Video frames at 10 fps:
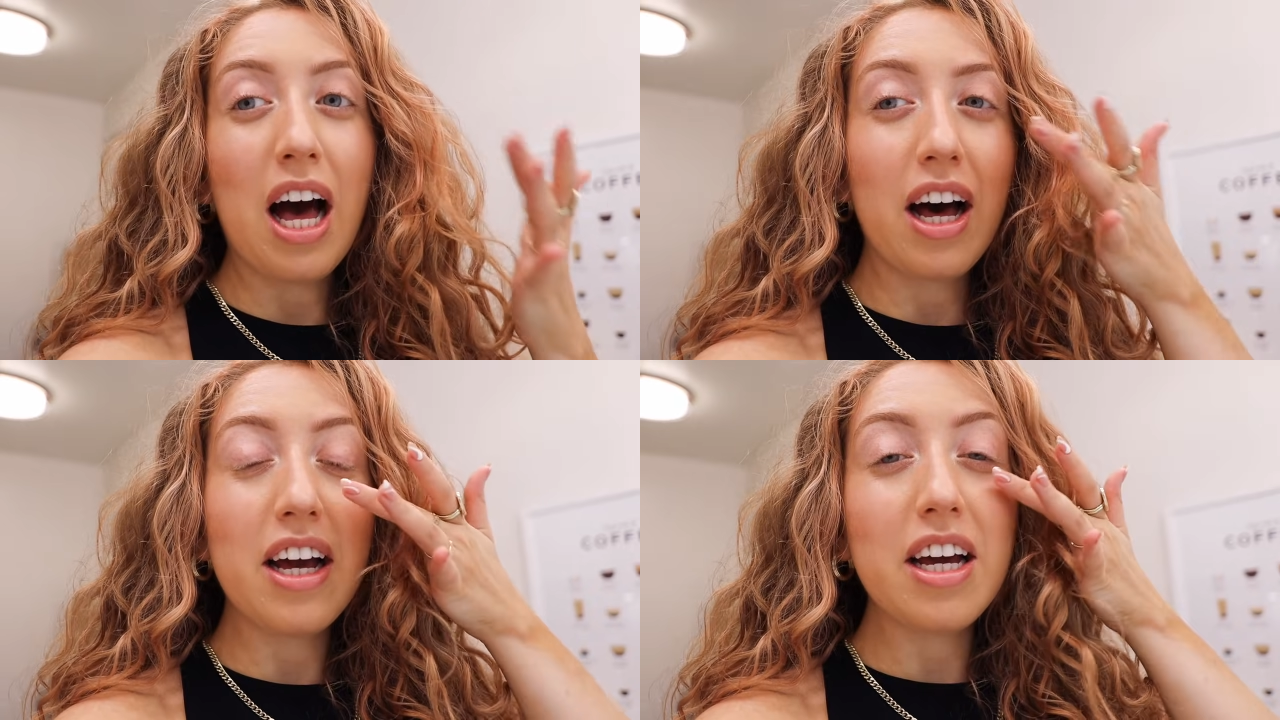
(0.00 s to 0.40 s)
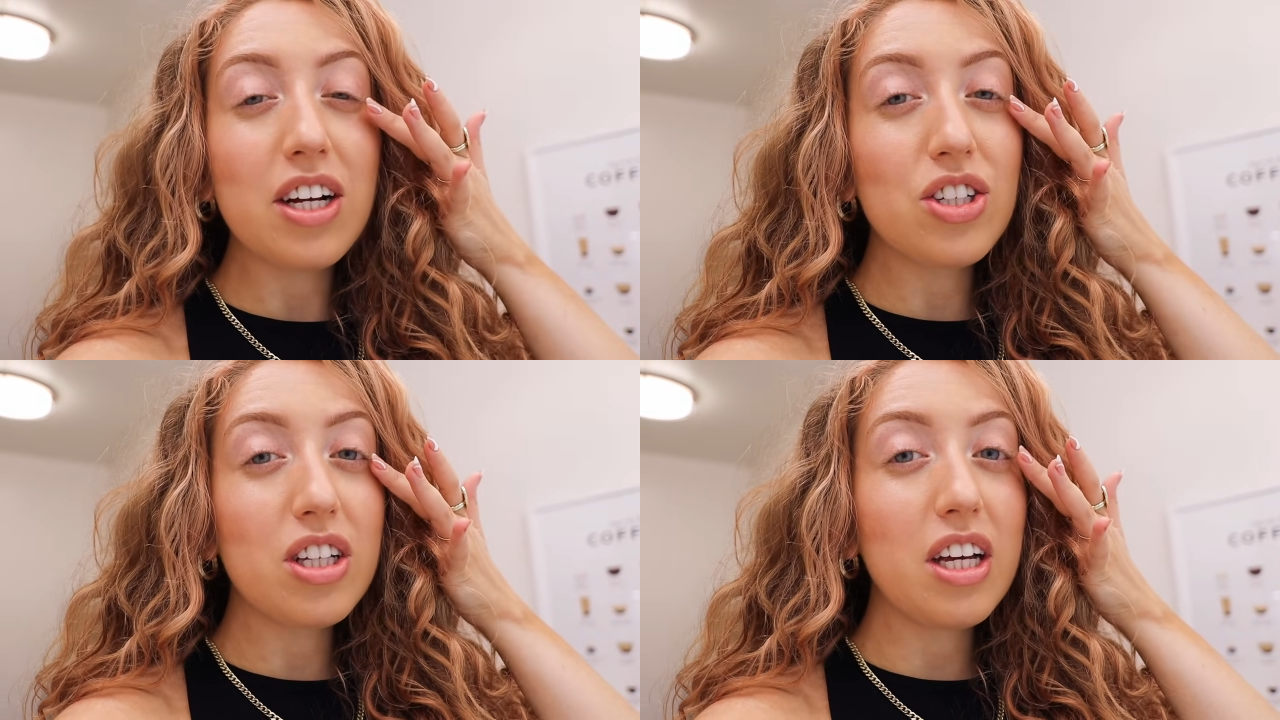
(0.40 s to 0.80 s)
I
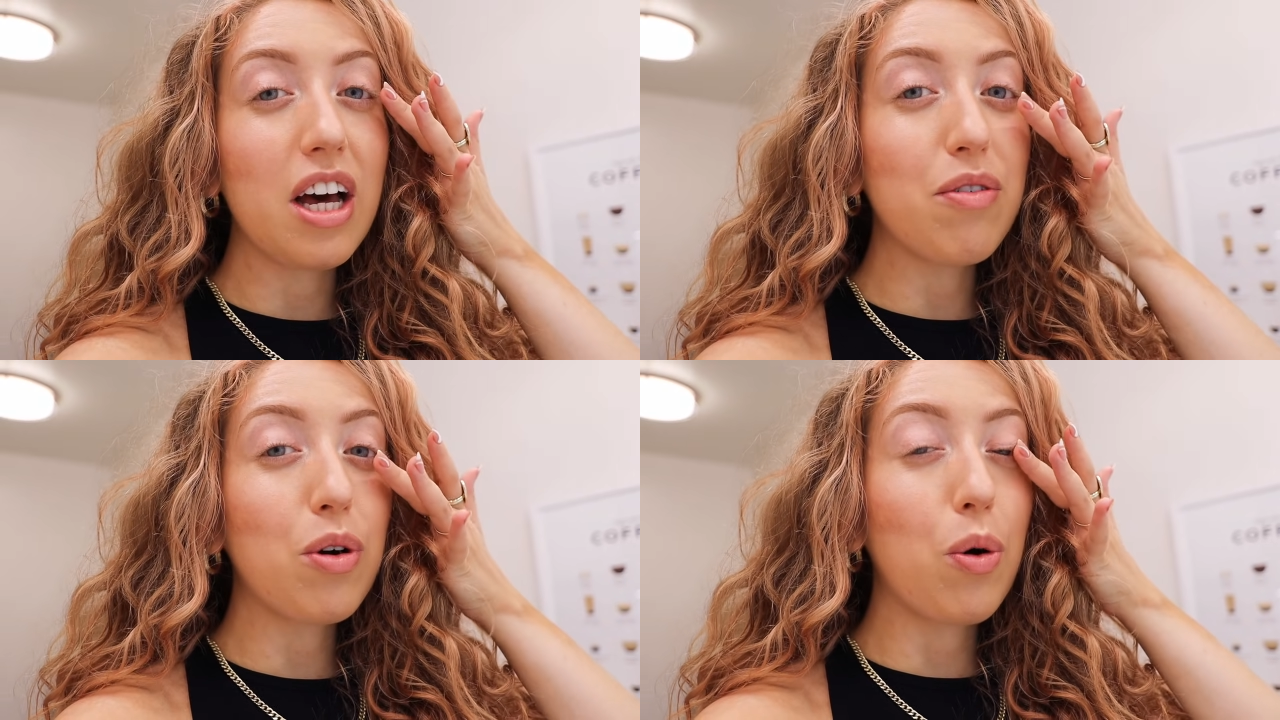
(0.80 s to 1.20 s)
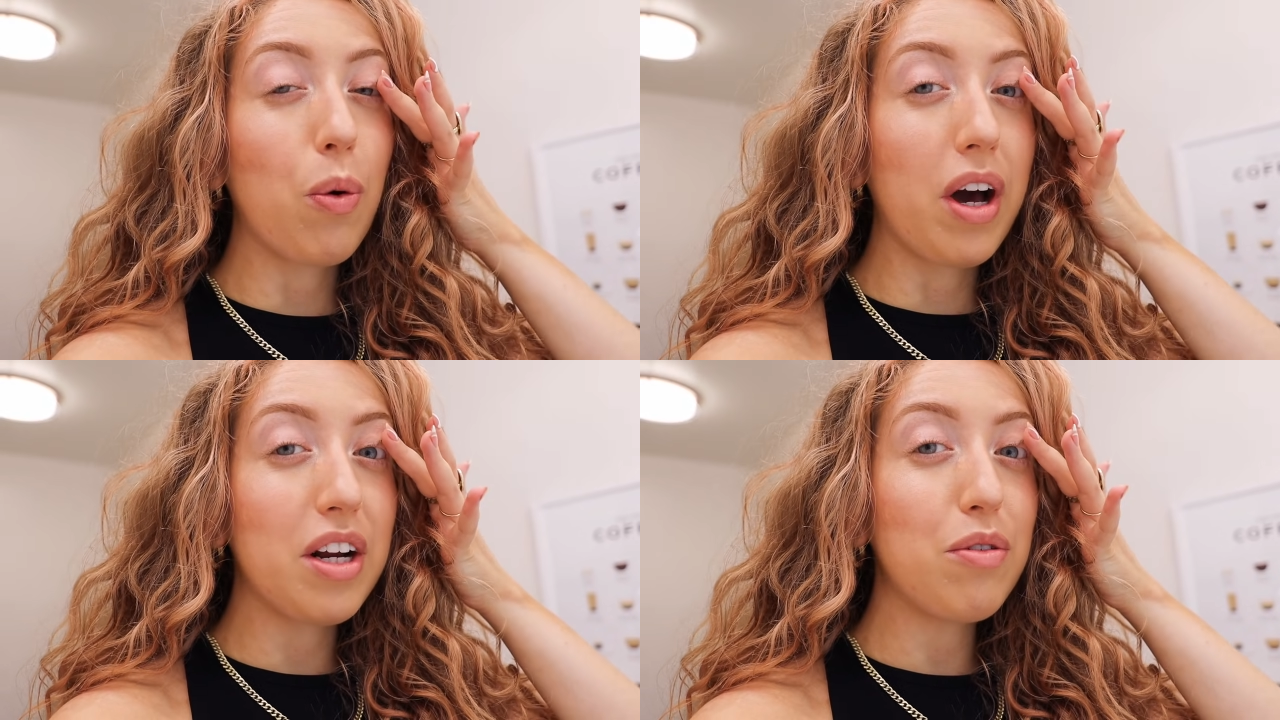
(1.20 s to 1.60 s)
actually have
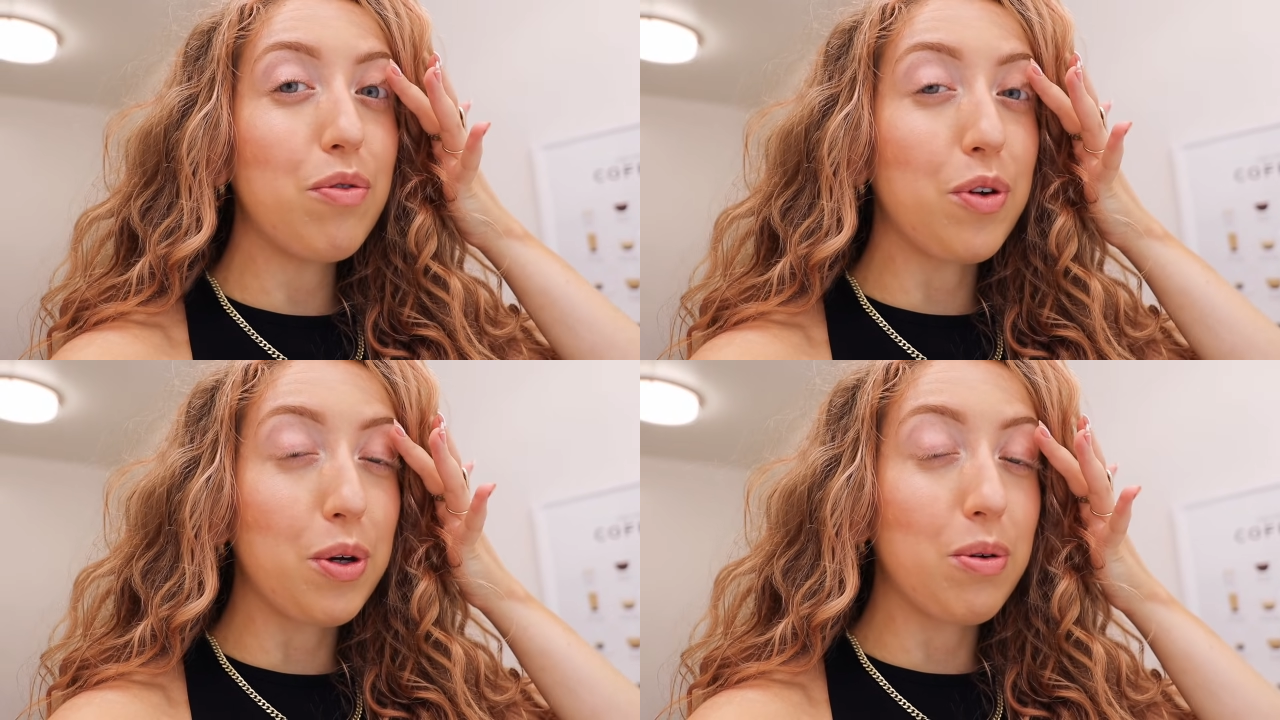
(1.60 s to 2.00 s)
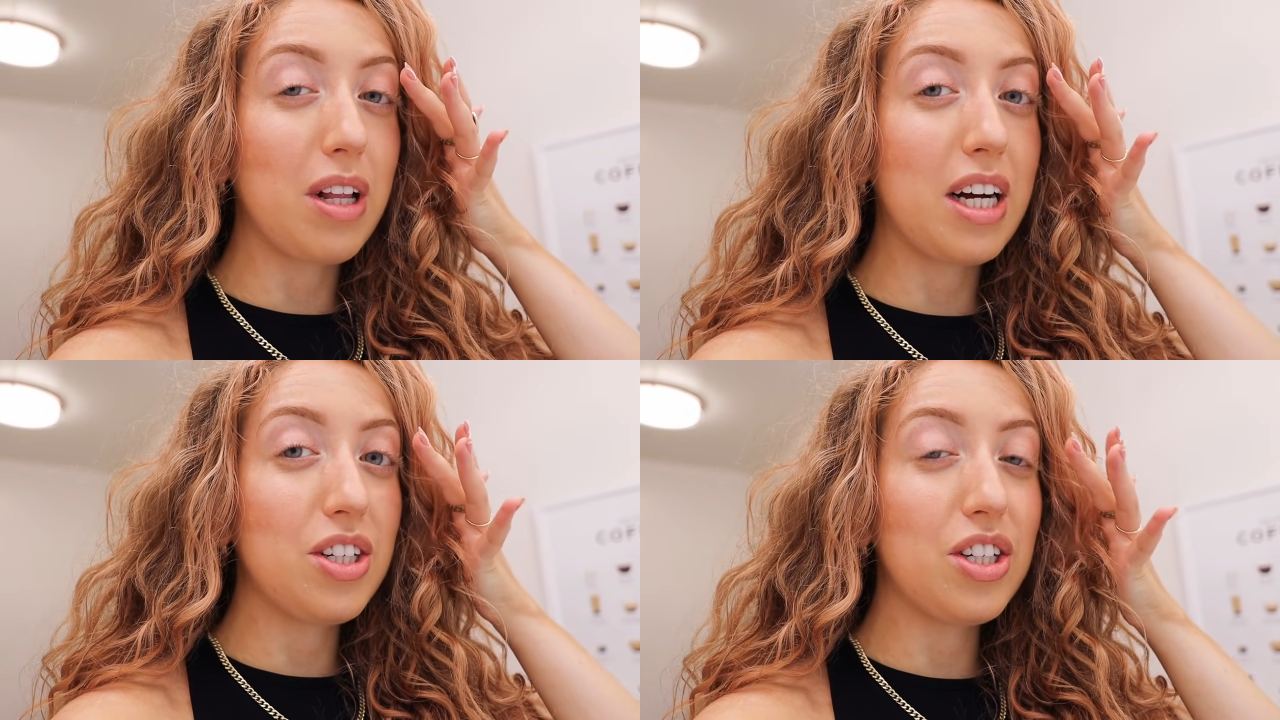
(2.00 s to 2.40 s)
quite a few
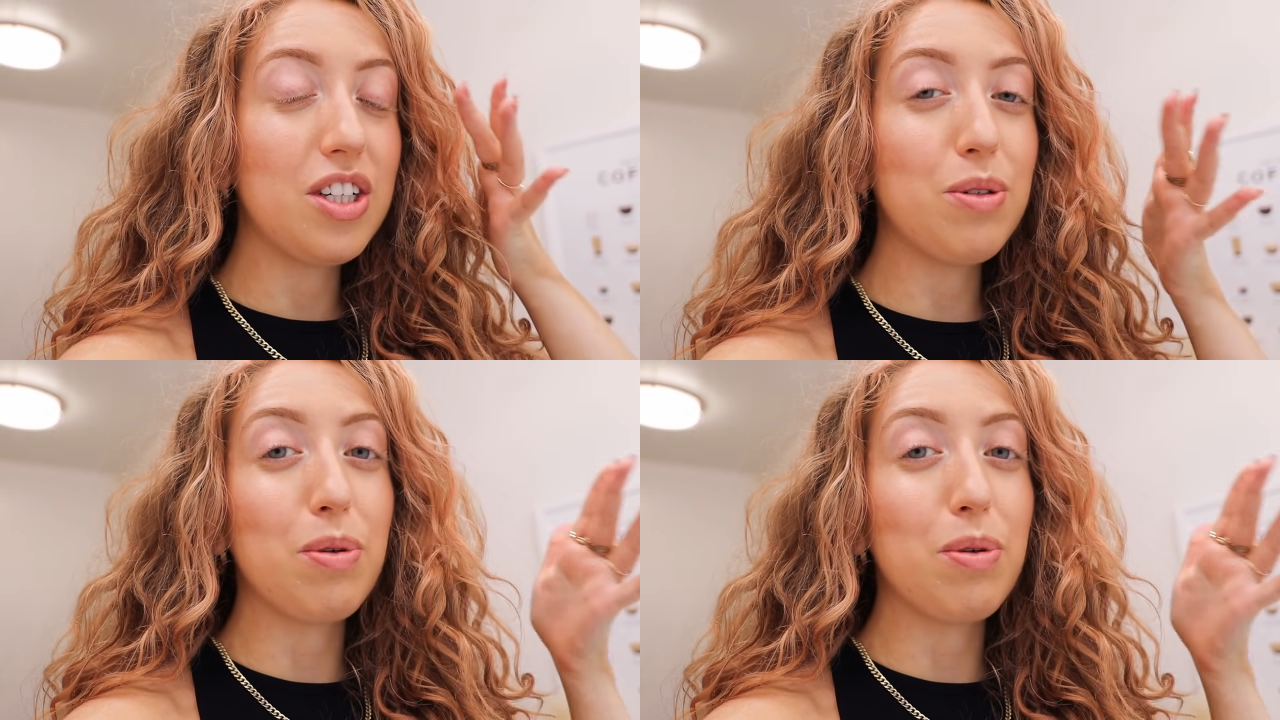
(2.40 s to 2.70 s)
lashes,